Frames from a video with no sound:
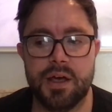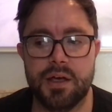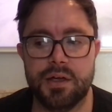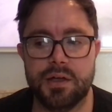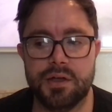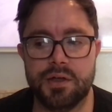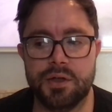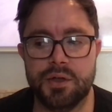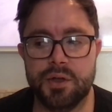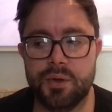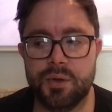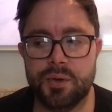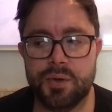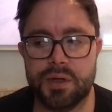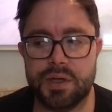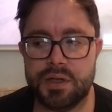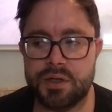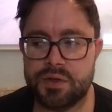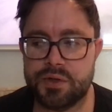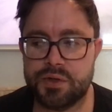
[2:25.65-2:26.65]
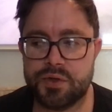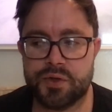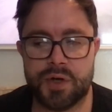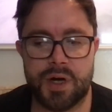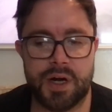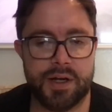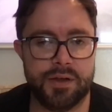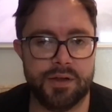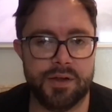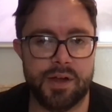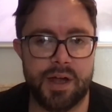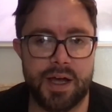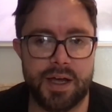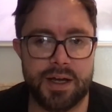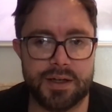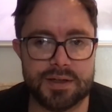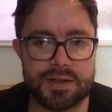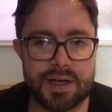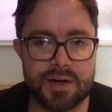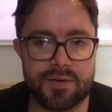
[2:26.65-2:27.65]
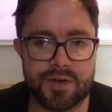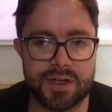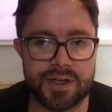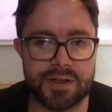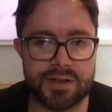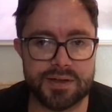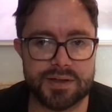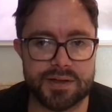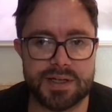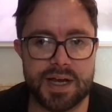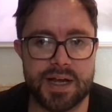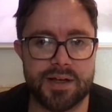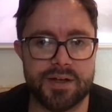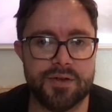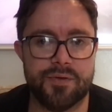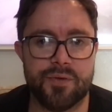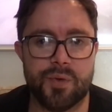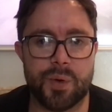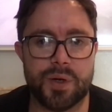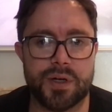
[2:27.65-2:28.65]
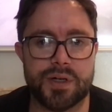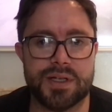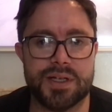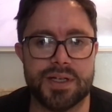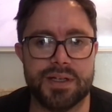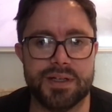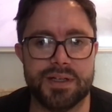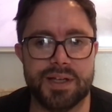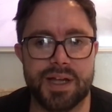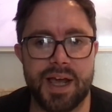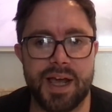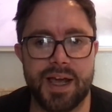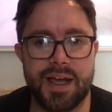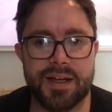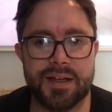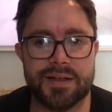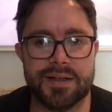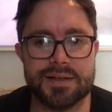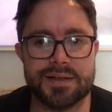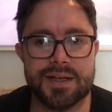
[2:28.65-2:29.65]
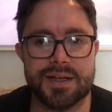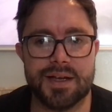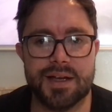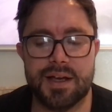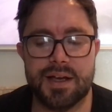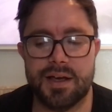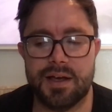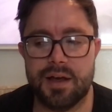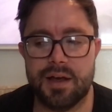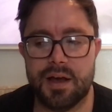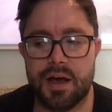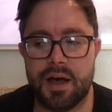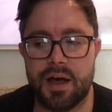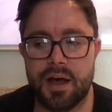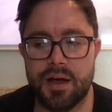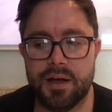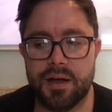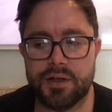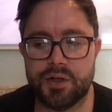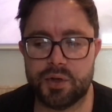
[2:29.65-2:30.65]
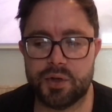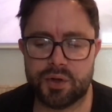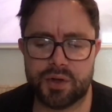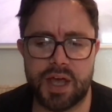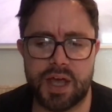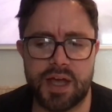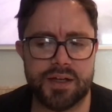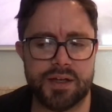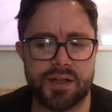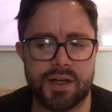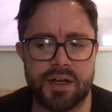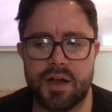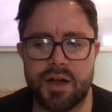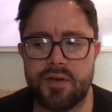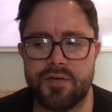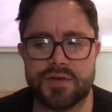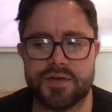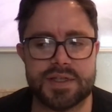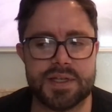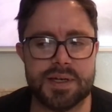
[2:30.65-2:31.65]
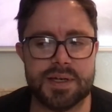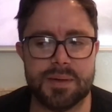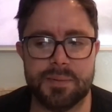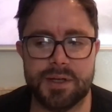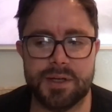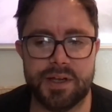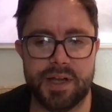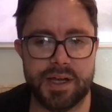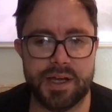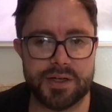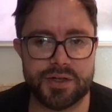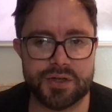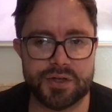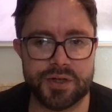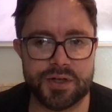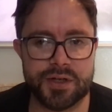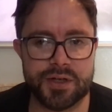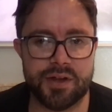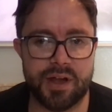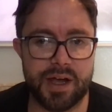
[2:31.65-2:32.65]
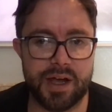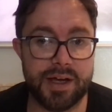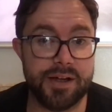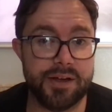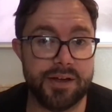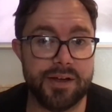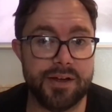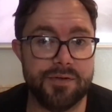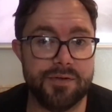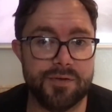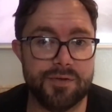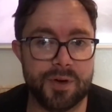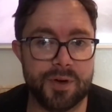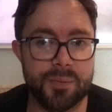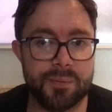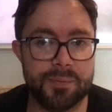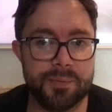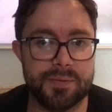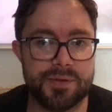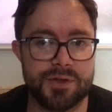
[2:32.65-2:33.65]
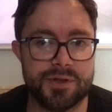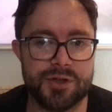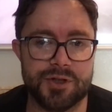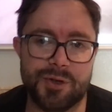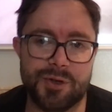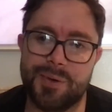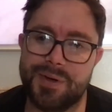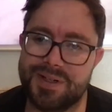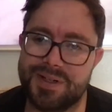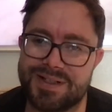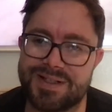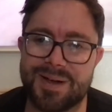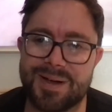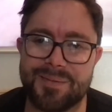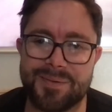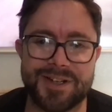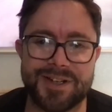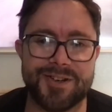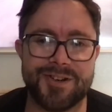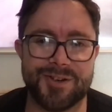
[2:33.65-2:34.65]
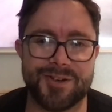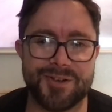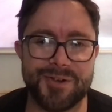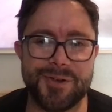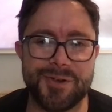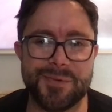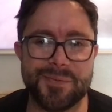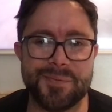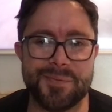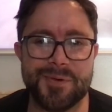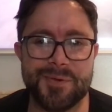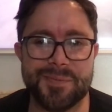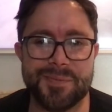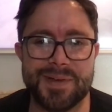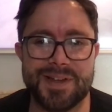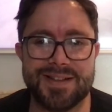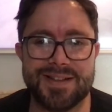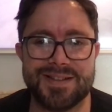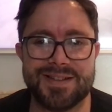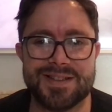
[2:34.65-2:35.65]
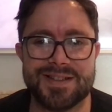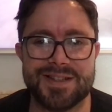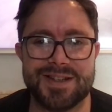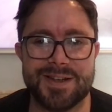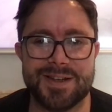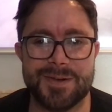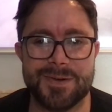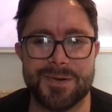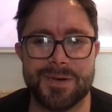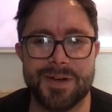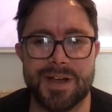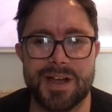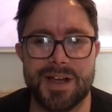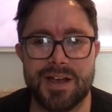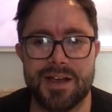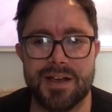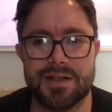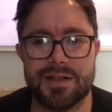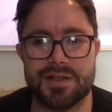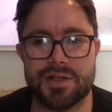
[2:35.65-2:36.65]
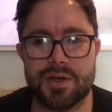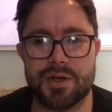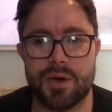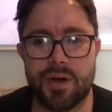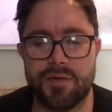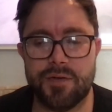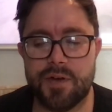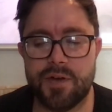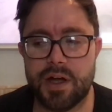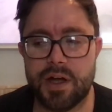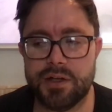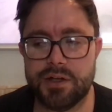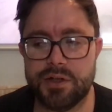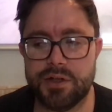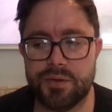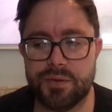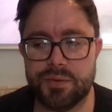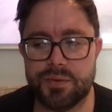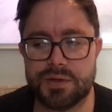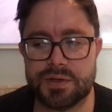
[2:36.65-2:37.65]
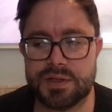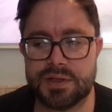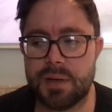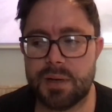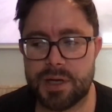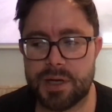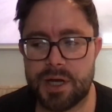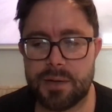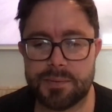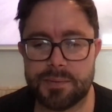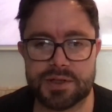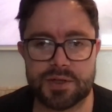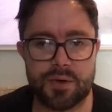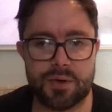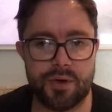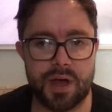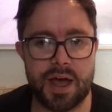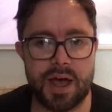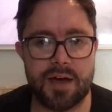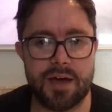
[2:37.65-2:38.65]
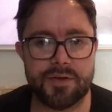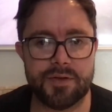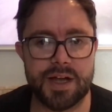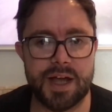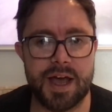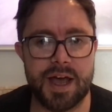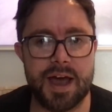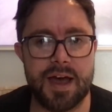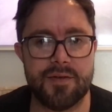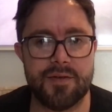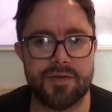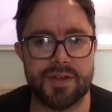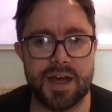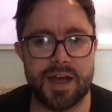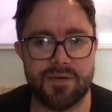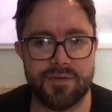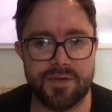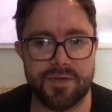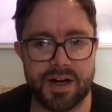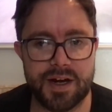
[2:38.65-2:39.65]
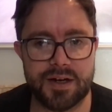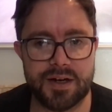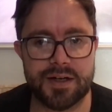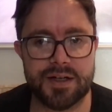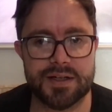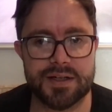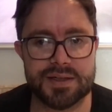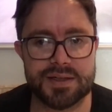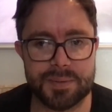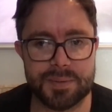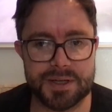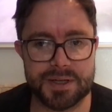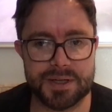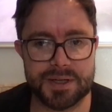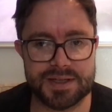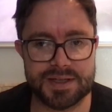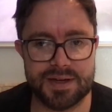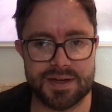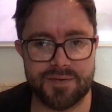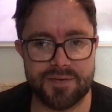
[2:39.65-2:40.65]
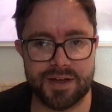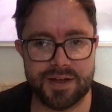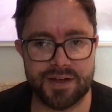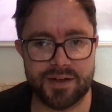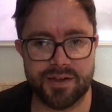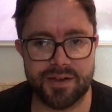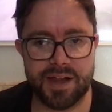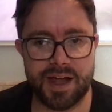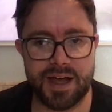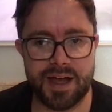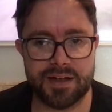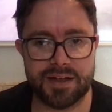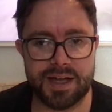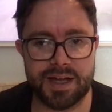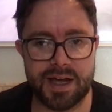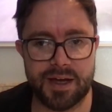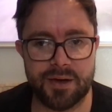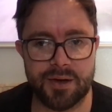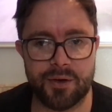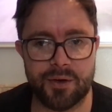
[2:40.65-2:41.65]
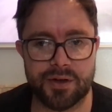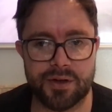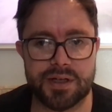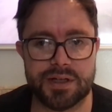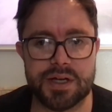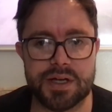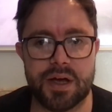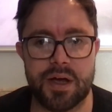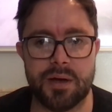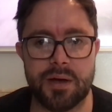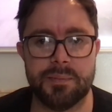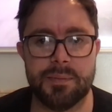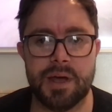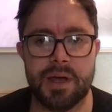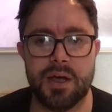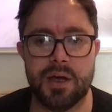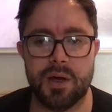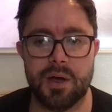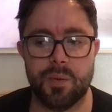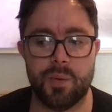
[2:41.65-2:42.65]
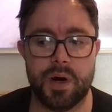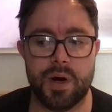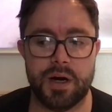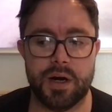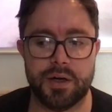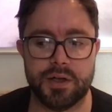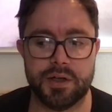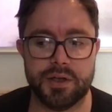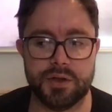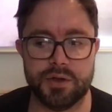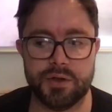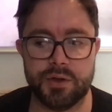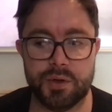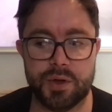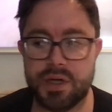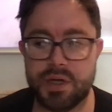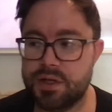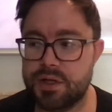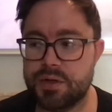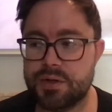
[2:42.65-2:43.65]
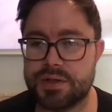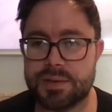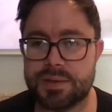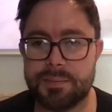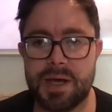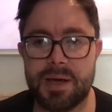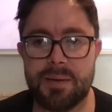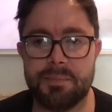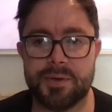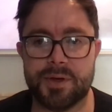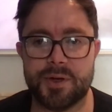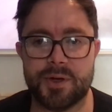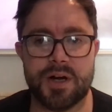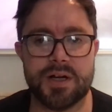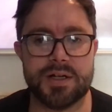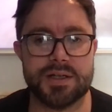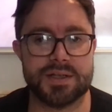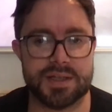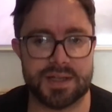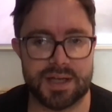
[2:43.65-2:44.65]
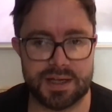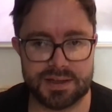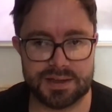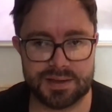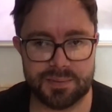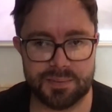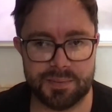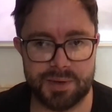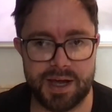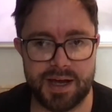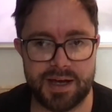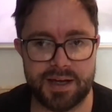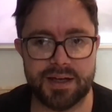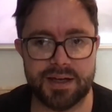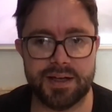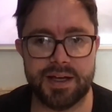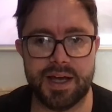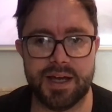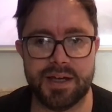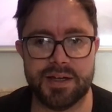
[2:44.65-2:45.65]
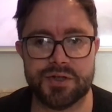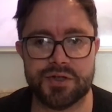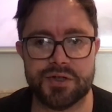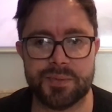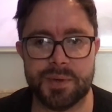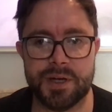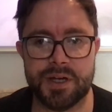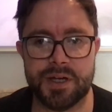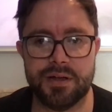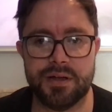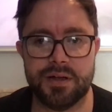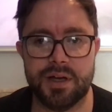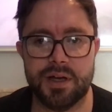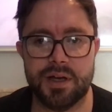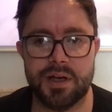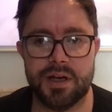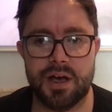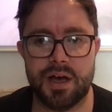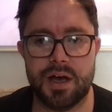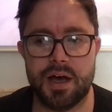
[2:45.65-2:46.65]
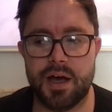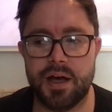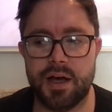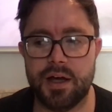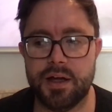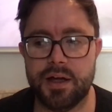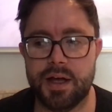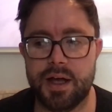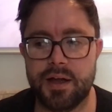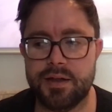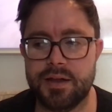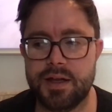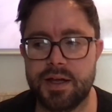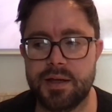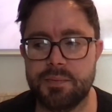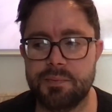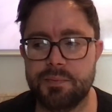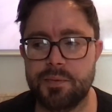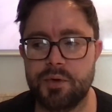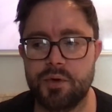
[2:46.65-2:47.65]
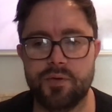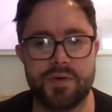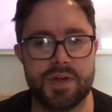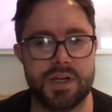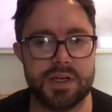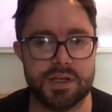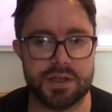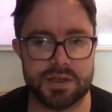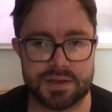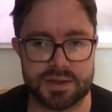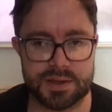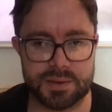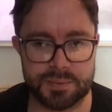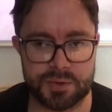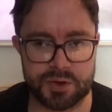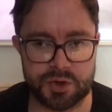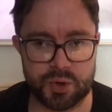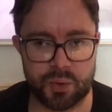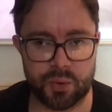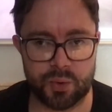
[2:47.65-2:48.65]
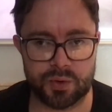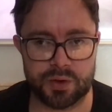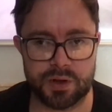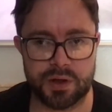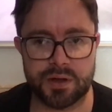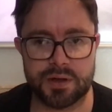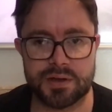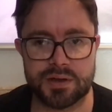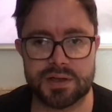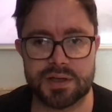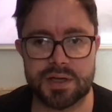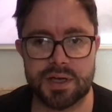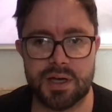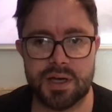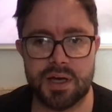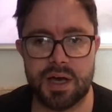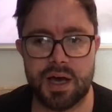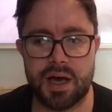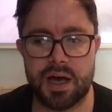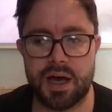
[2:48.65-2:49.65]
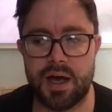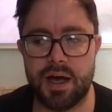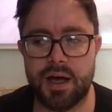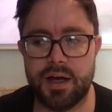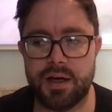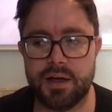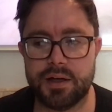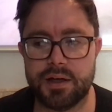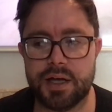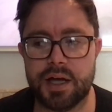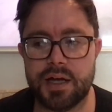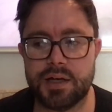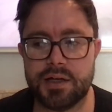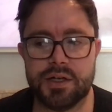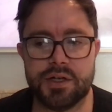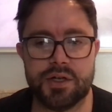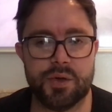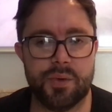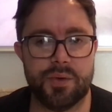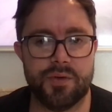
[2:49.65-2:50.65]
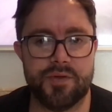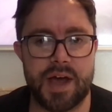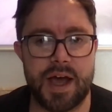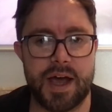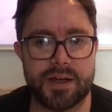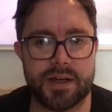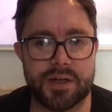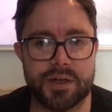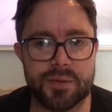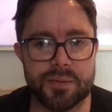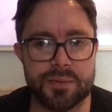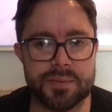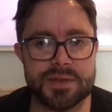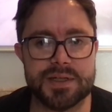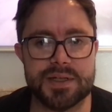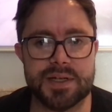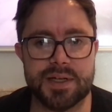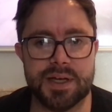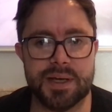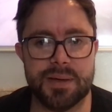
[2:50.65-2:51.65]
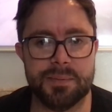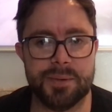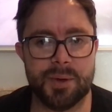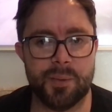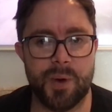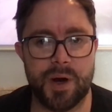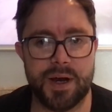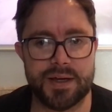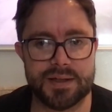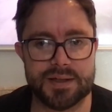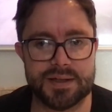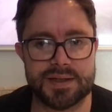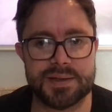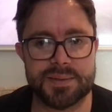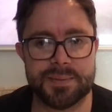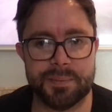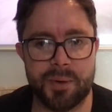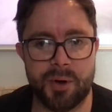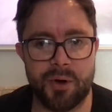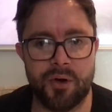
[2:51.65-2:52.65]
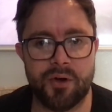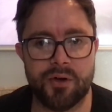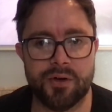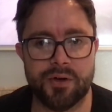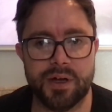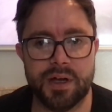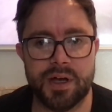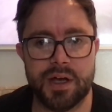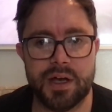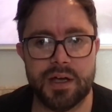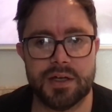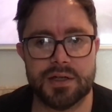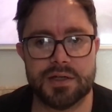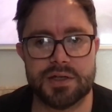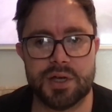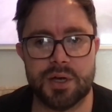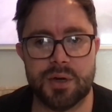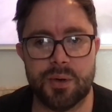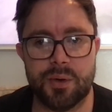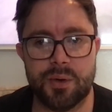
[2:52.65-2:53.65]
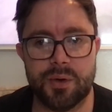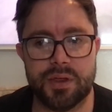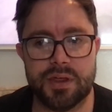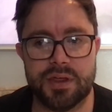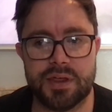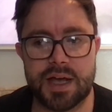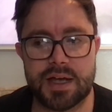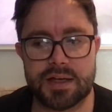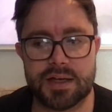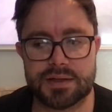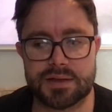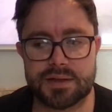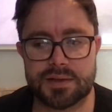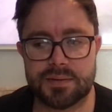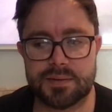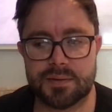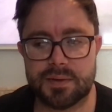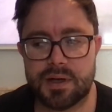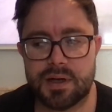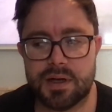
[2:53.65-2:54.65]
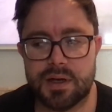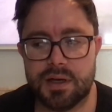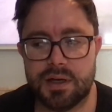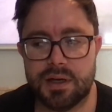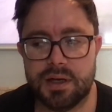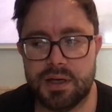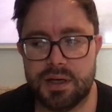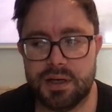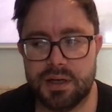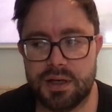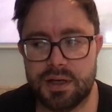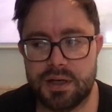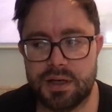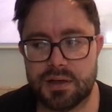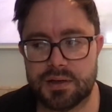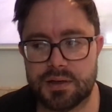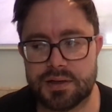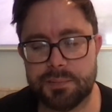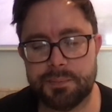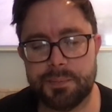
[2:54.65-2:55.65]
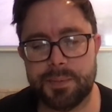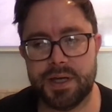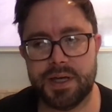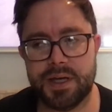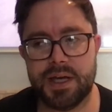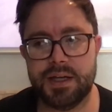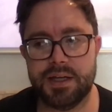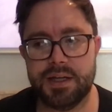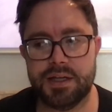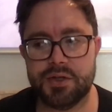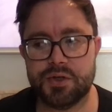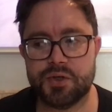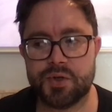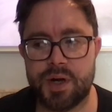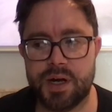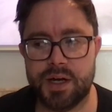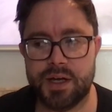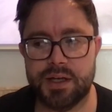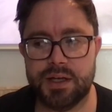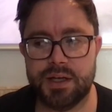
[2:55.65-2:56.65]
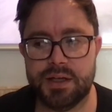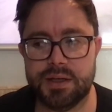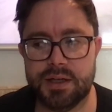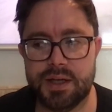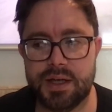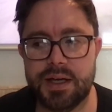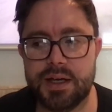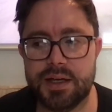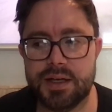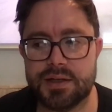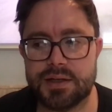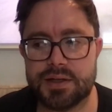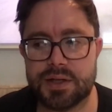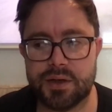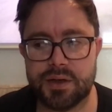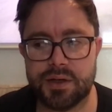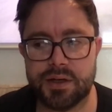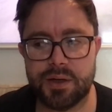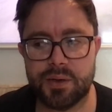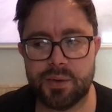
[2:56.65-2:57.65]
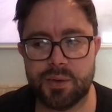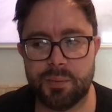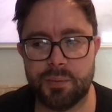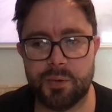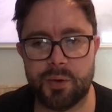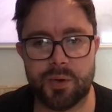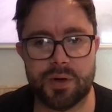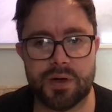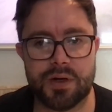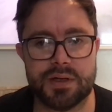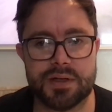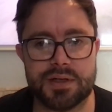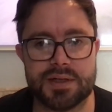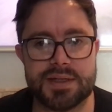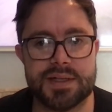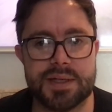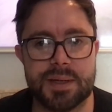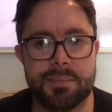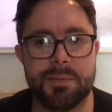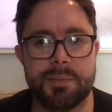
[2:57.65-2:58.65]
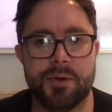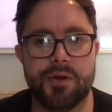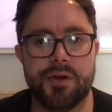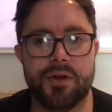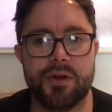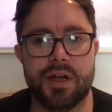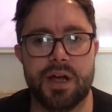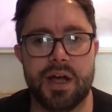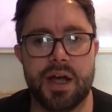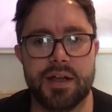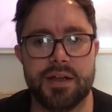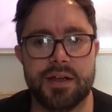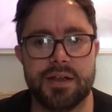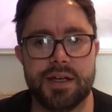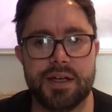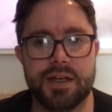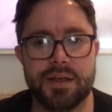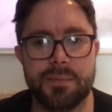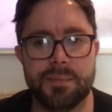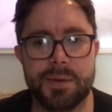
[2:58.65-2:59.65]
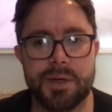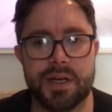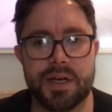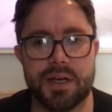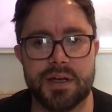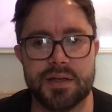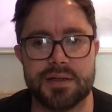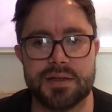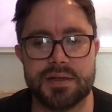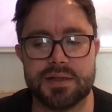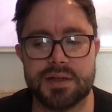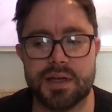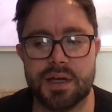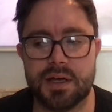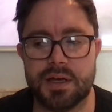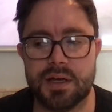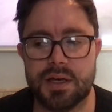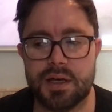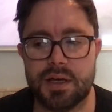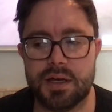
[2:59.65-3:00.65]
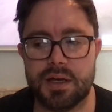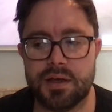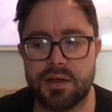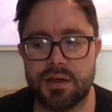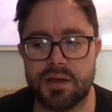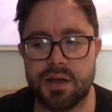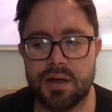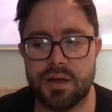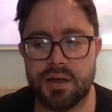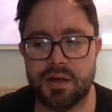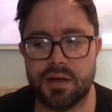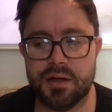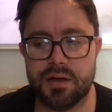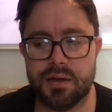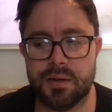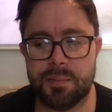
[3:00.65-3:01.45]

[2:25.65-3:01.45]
you can train legs every 10 to 14 days. You're getting enough stimulation likely from doing some of your glute movements too. So I find you sometimes don't have to have that very specific leg day all the time where you can do some hip thrusts, get some leg engagement, and then move into some shoulders, kind of doing vacuums to keep the waist small. So that's it. Bikini training is a little more simple, I think, because the